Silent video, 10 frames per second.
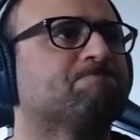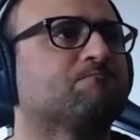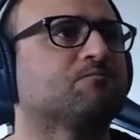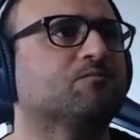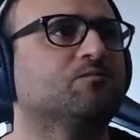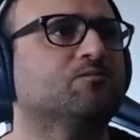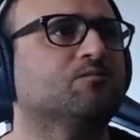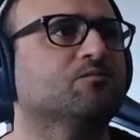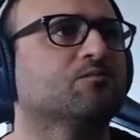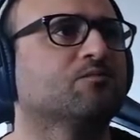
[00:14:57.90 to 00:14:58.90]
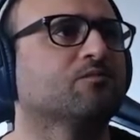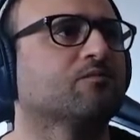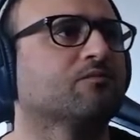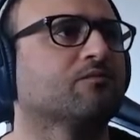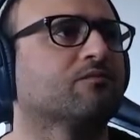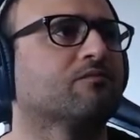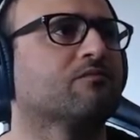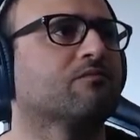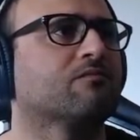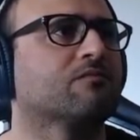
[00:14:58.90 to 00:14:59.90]

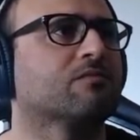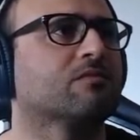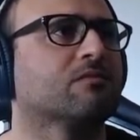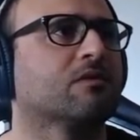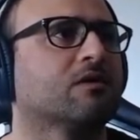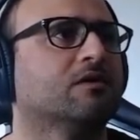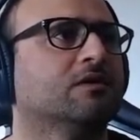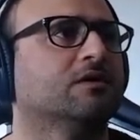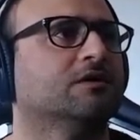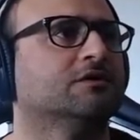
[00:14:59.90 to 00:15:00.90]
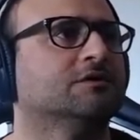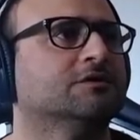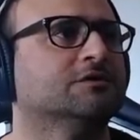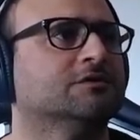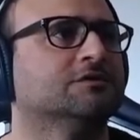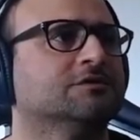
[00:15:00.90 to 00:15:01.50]
(no one is talking)